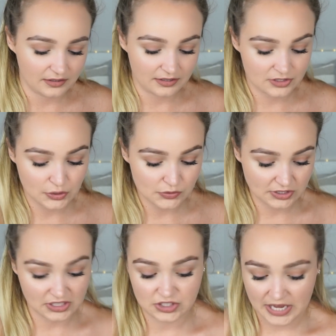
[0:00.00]
It's
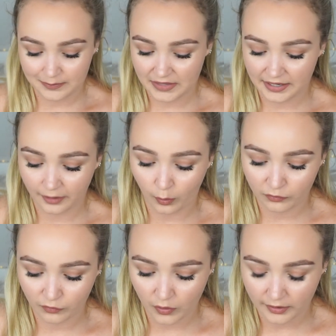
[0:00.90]
usually the shape that I go
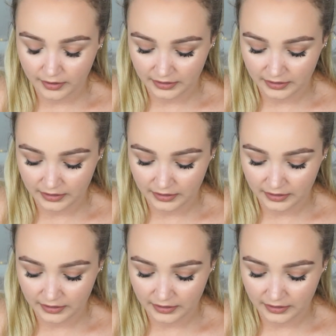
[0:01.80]
for,